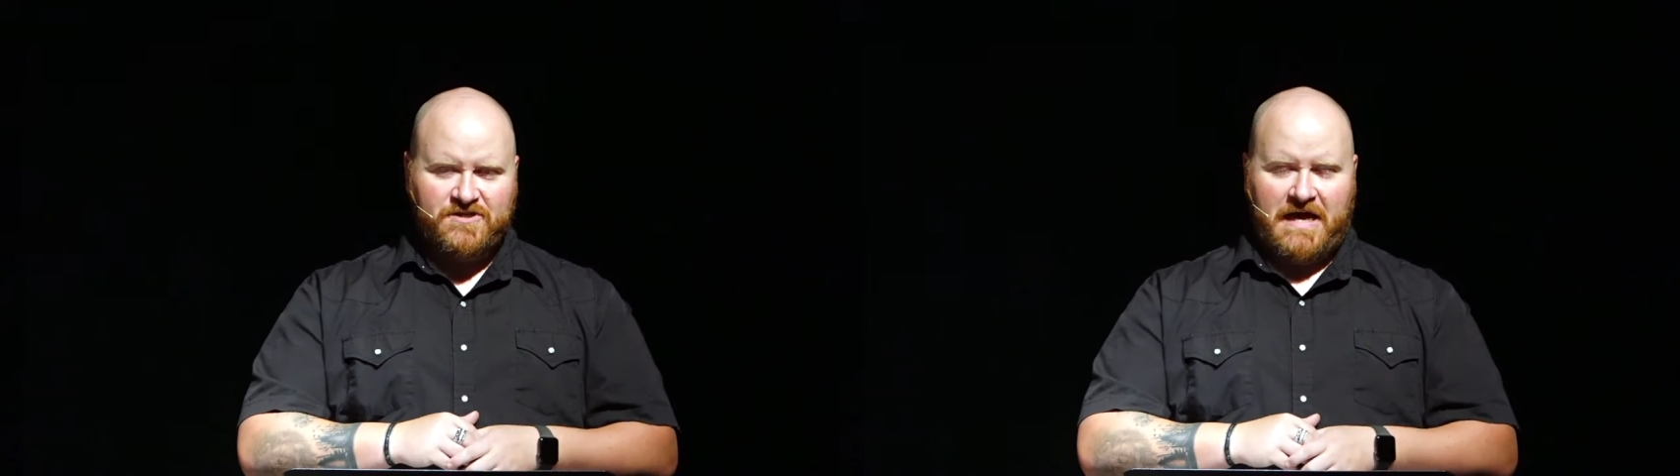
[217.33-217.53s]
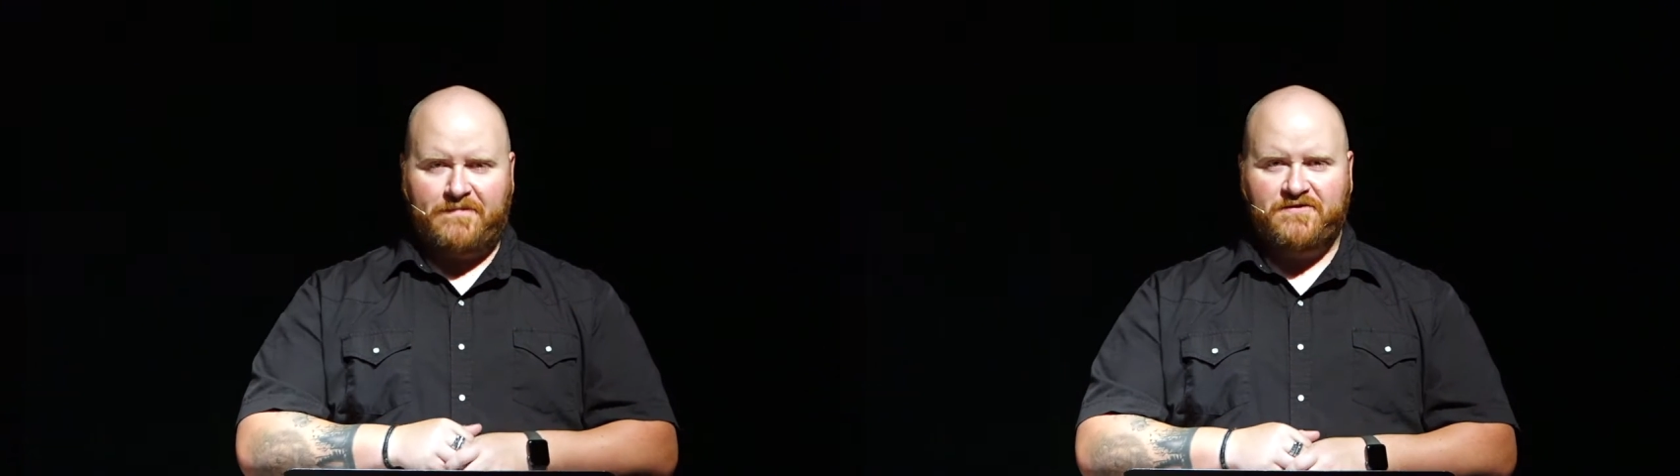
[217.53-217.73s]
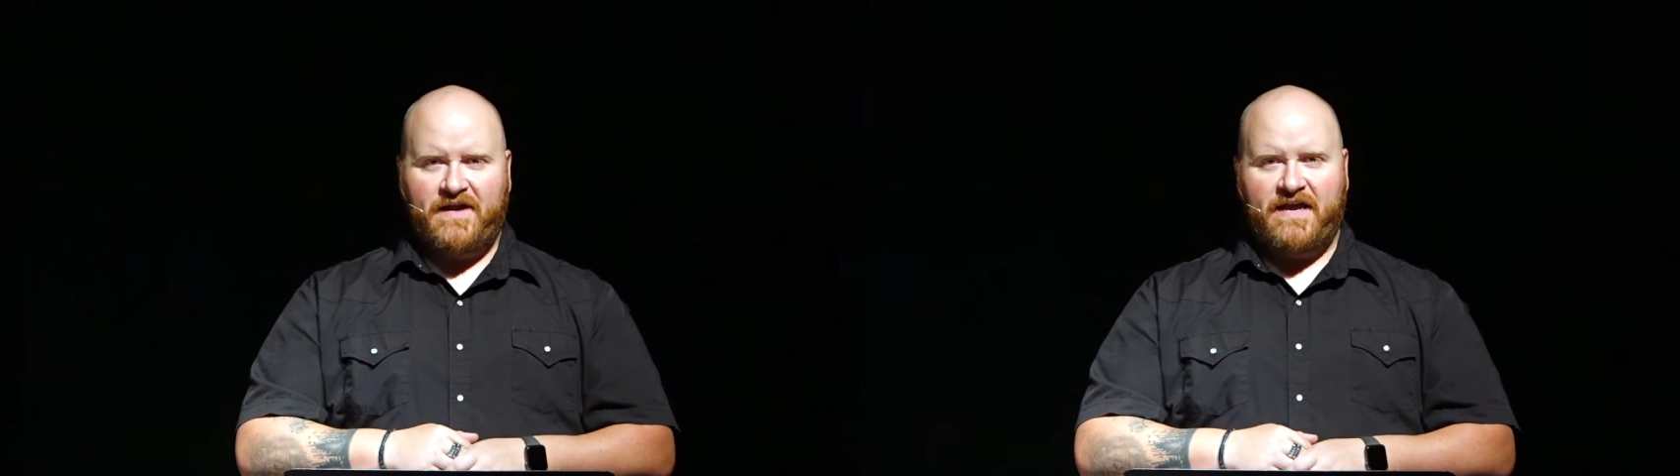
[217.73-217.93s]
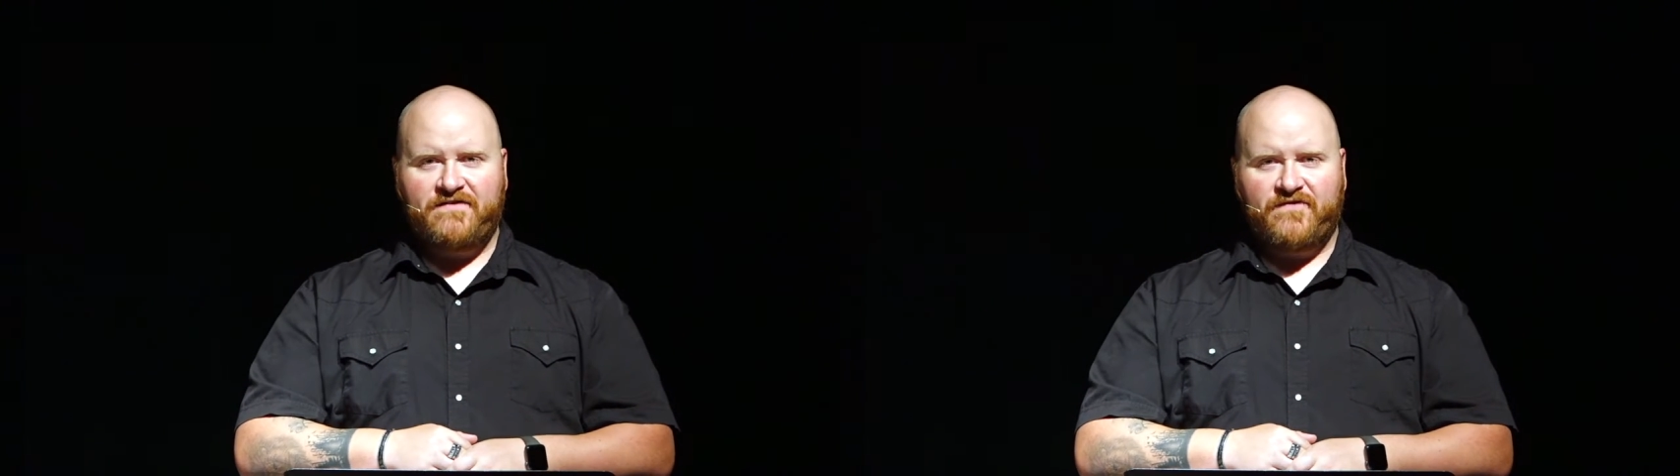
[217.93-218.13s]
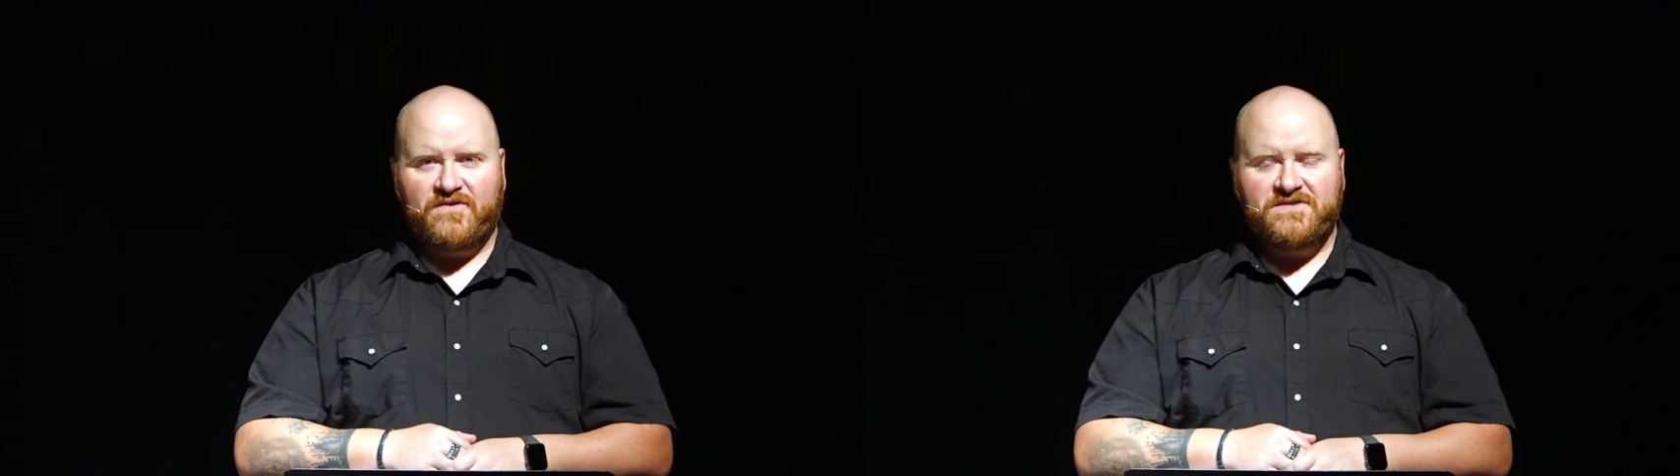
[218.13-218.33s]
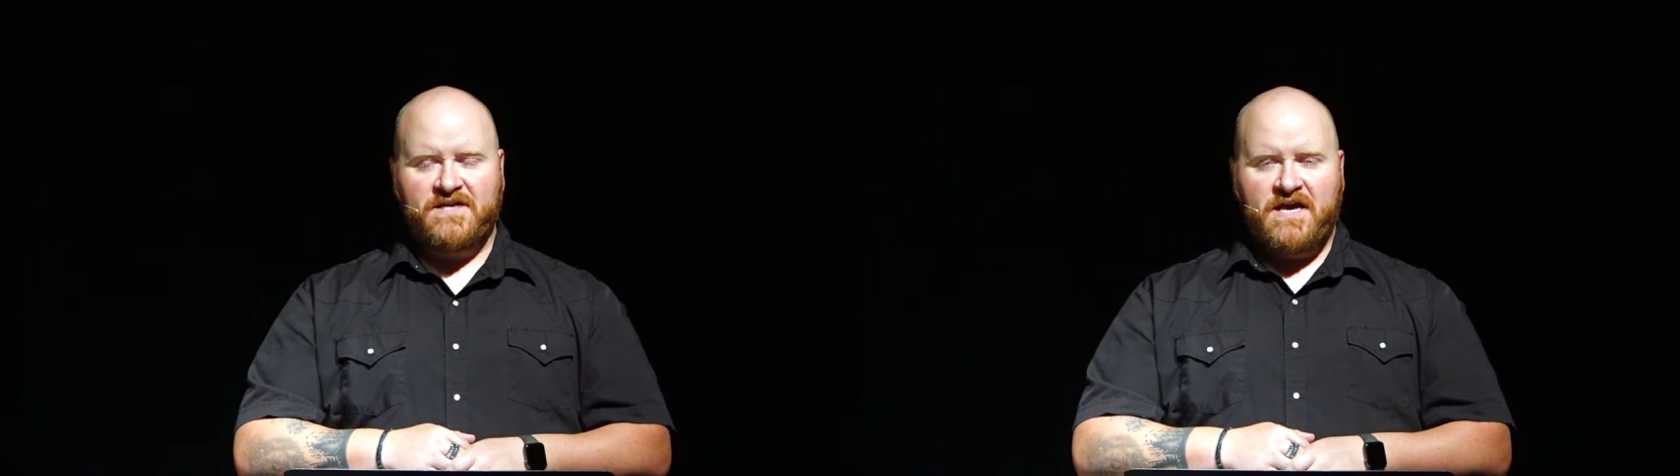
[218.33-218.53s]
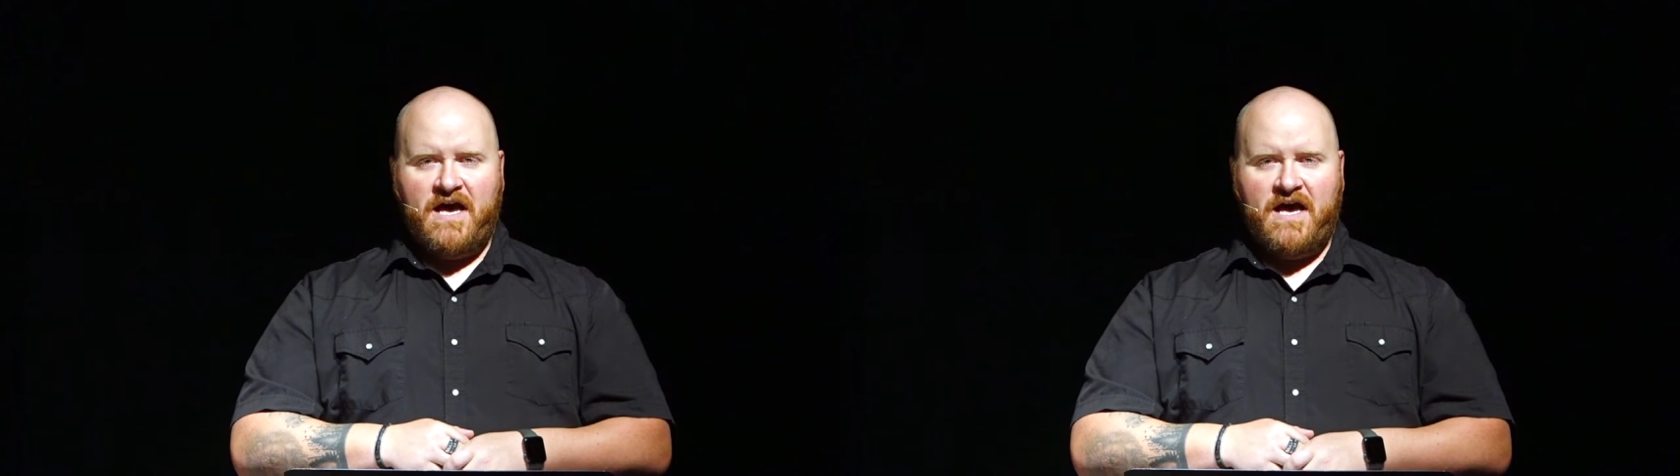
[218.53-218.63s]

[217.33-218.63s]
chapter and verse.